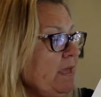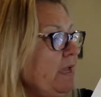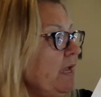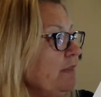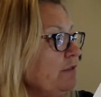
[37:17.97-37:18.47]

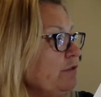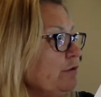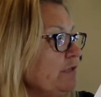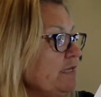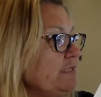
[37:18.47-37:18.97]
And the
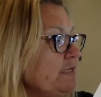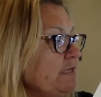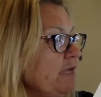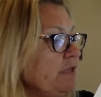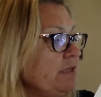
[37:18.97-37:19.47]
third lesson
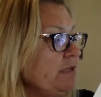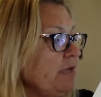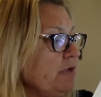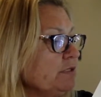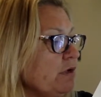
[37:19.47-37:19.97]

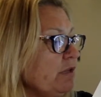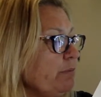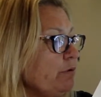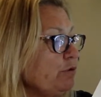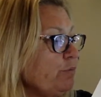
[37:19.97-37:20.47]
is all
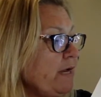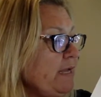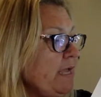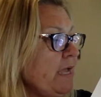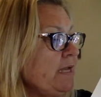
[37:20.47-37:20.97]
about the right
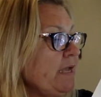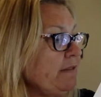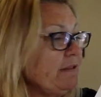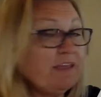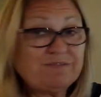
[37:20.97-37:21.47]
hand and
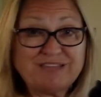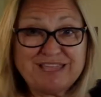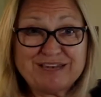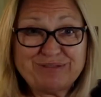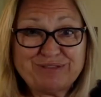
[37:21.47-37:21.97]
the left
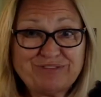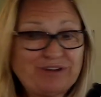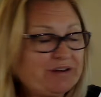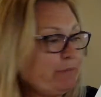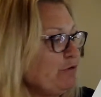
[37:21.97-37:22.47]
hand and the finger
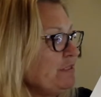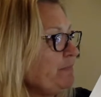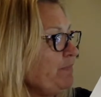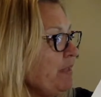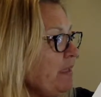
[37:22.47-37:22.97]
numbers.
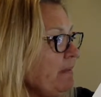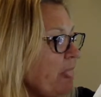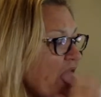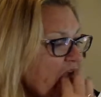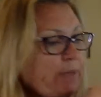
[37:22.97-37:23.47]

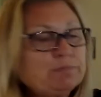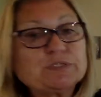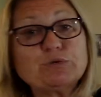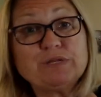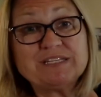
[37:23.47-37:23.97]
I'm
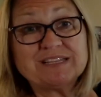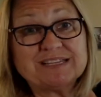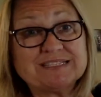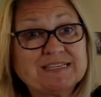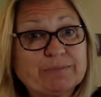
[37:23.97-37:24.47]
scooting to
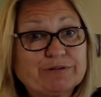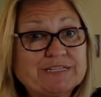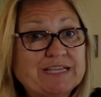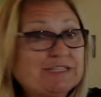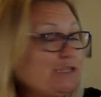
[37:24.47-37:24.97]
lesson number
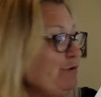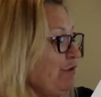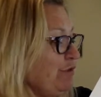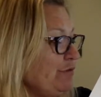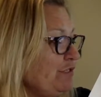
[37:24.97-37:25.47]
10, so you
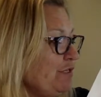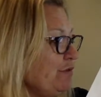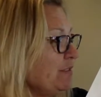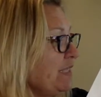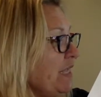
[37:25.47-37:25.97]
can see
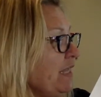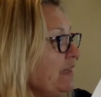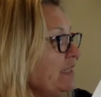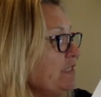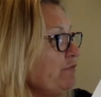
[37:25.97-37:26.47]
those.
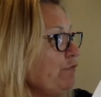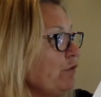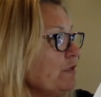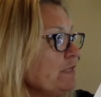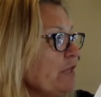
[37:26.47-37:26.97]
Lesson
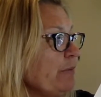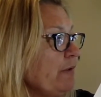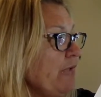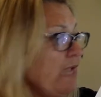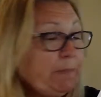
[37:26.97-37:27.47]
4 is all about
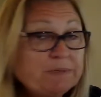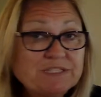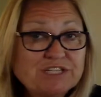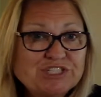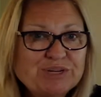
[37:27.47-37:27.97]
hand
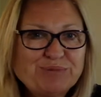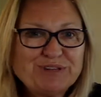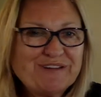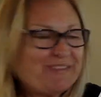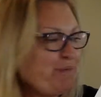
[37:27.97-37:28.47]
position. We
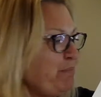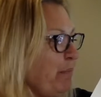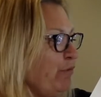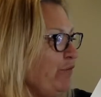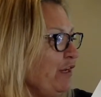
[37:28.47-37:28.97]
call that
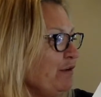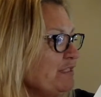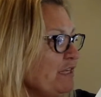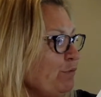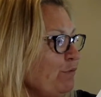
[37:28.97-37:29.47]
bubble fingers,
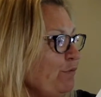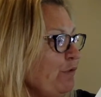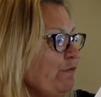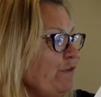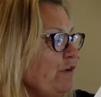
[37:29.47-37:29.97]
and a review
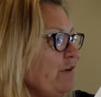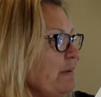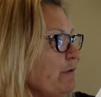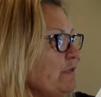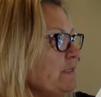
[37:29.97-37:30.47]
of finger
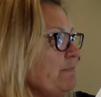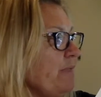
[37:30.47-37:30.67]
numbers.